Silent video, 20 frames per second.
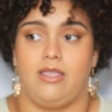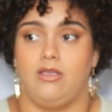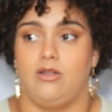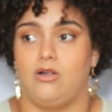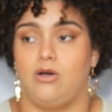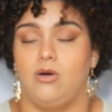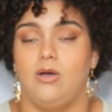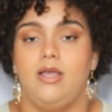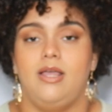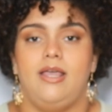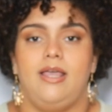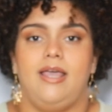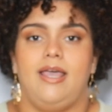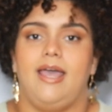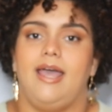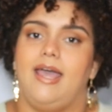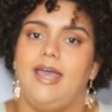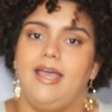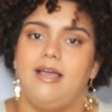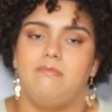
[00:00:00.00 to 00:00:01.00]
you know,
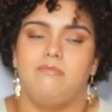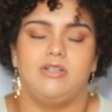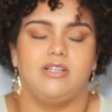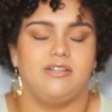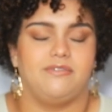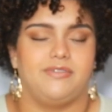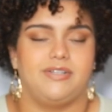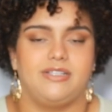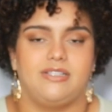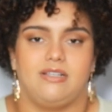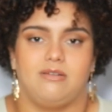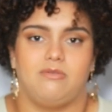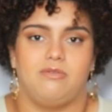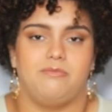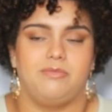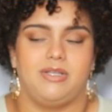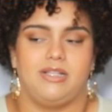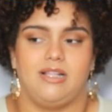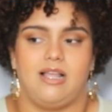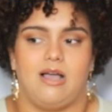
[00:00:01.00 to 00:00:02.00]
hey, I'm nervous. I won't be.